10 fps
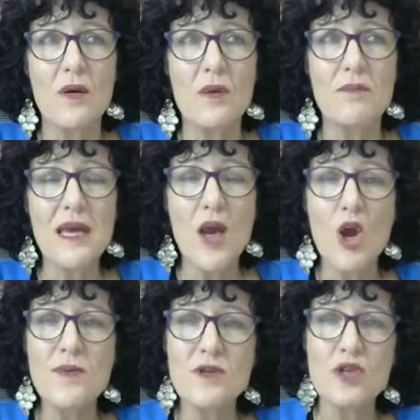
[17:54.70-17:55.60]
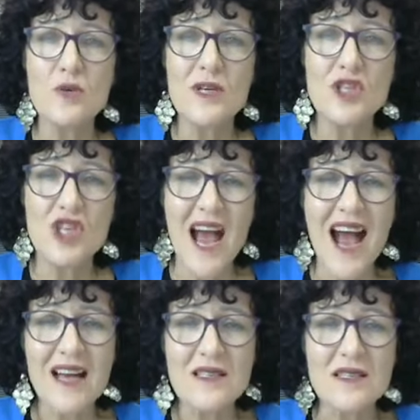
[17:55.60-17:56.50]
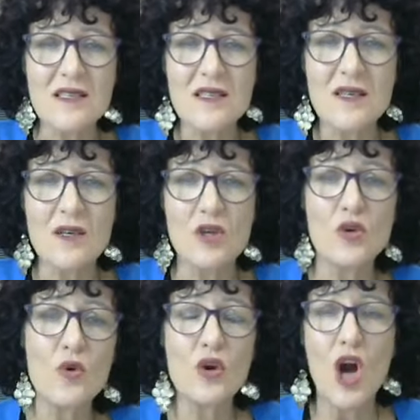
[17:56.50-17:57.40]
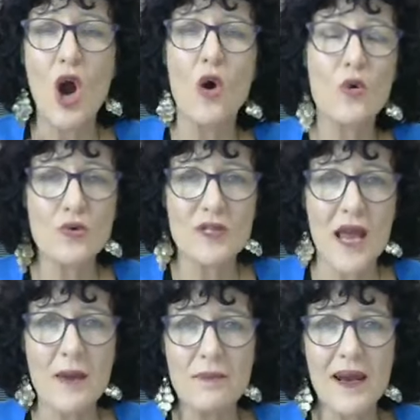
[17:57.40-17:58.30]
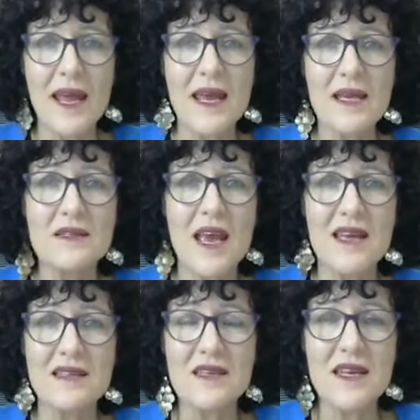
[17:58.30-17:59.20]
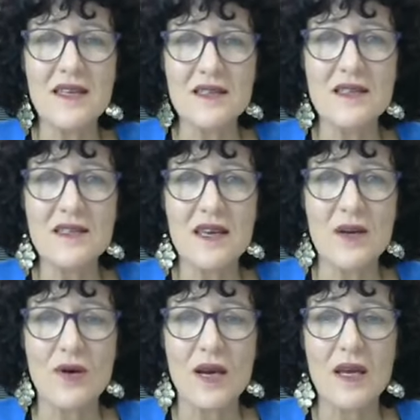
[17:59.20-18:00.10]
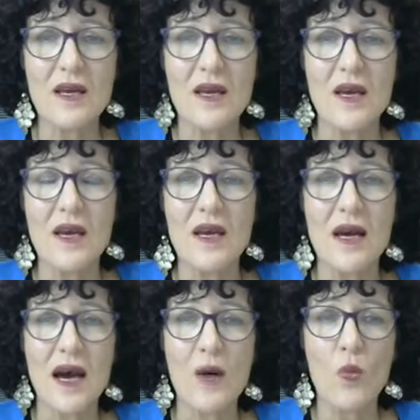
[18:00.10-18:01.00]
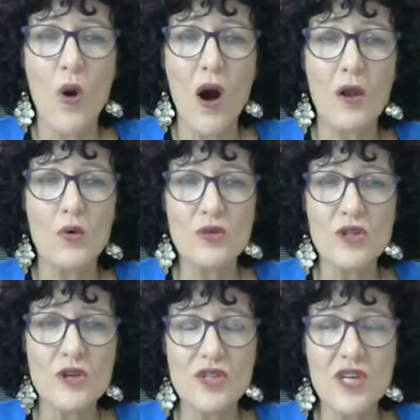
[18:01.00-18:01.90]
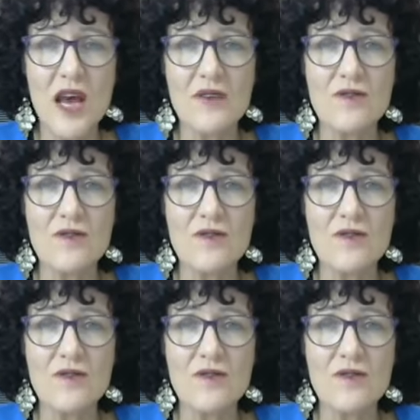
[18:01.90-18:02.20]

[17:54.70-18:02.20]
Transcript: be open to adjust your goals and plans as necessary uh, while also staying